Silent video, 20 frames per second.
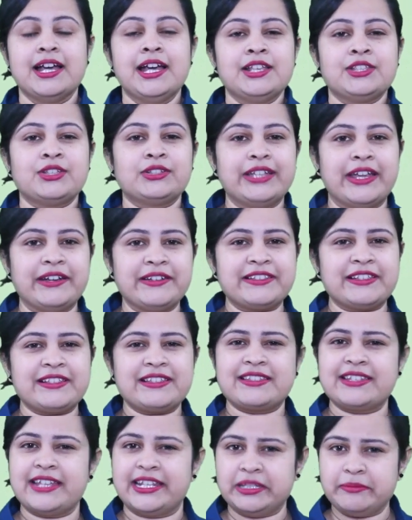So there is a
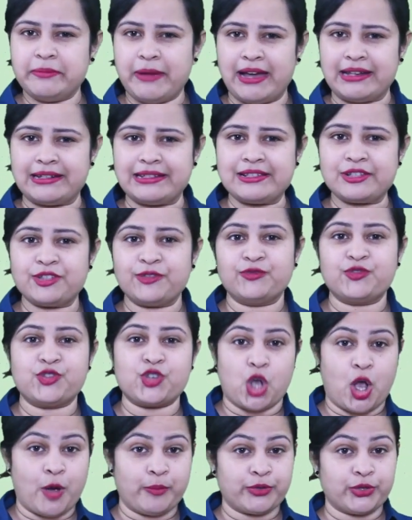steady balance of job